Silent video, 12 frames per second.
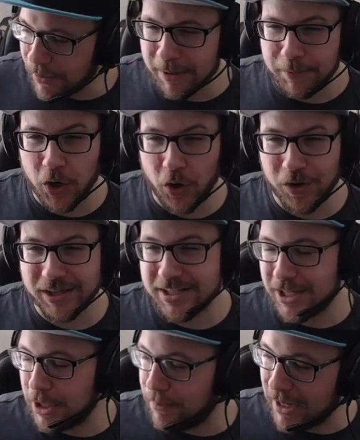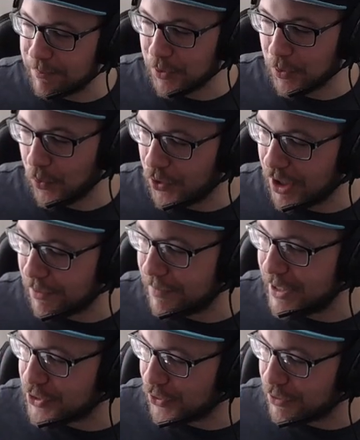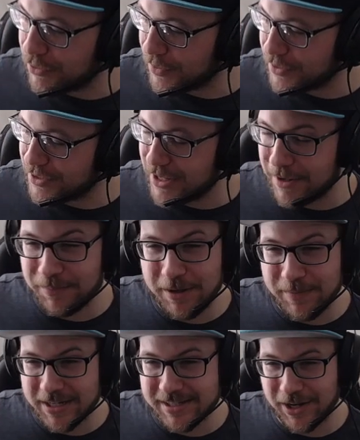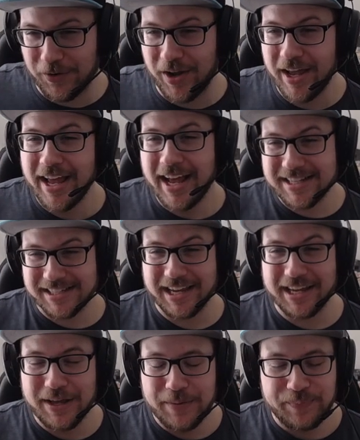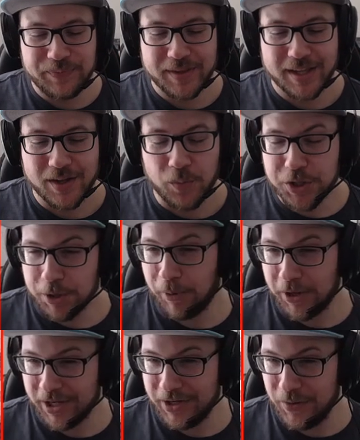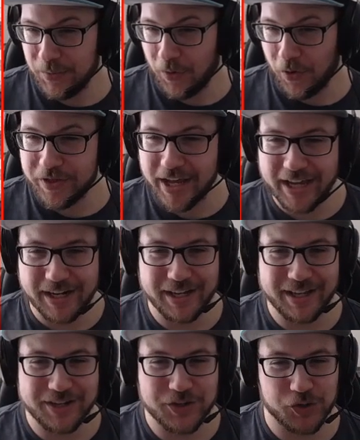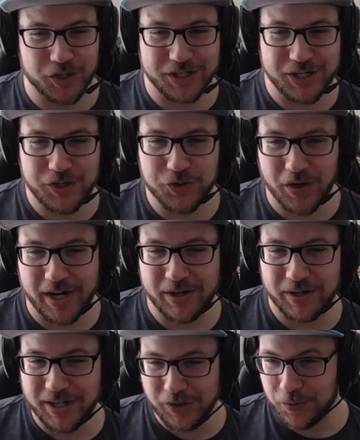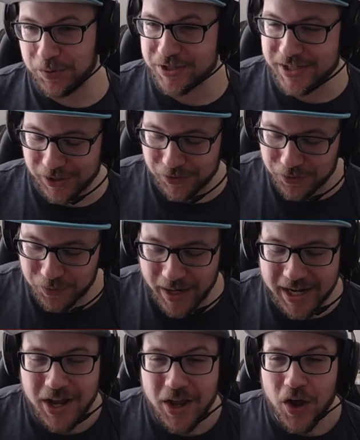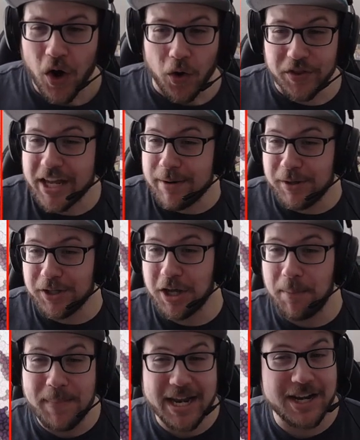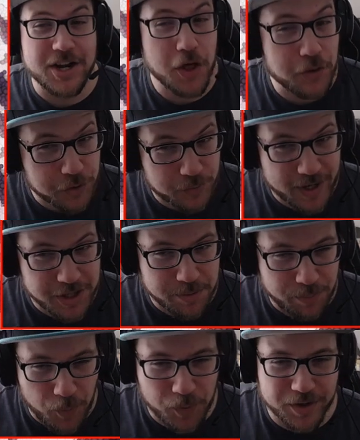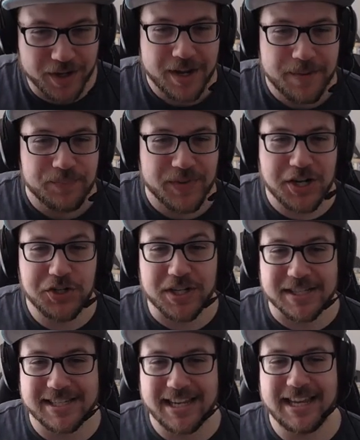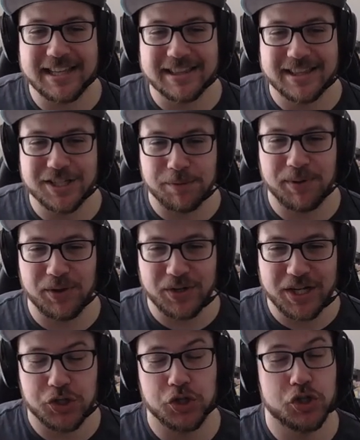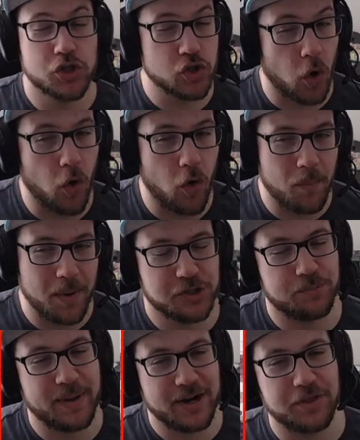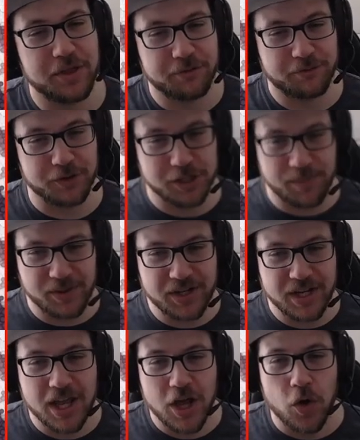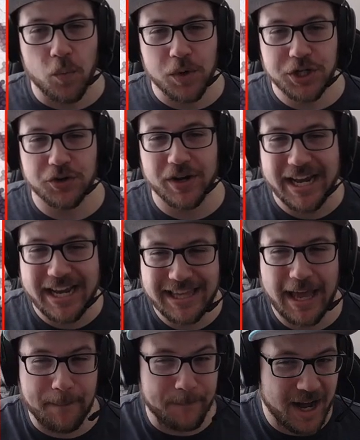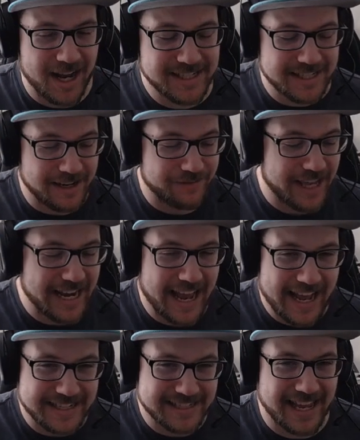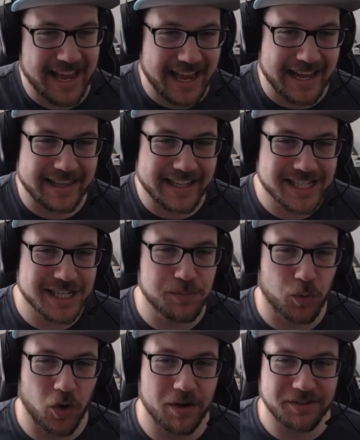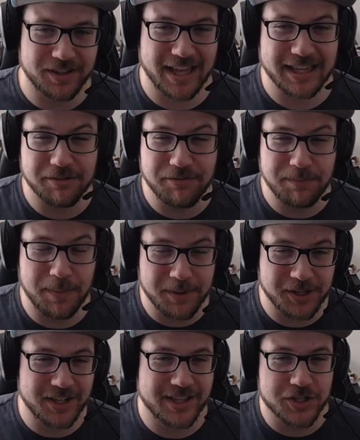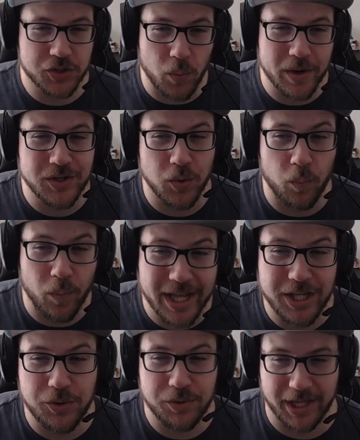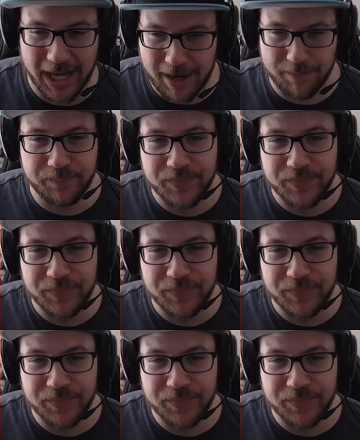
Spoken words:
up a card, let's say you pick up your Royal Condemnation, your Intercept Theme, etc. It's like, what's your opponent going to do? Are they going to continue trying to kill you with a singular threat? Are they going to be able to commit another threat on the board? As you can see, this ability is just so much better than the first ability when you're in that mindset of get ahead, stay ahead. This is more often than not the ability that's going to win you the game.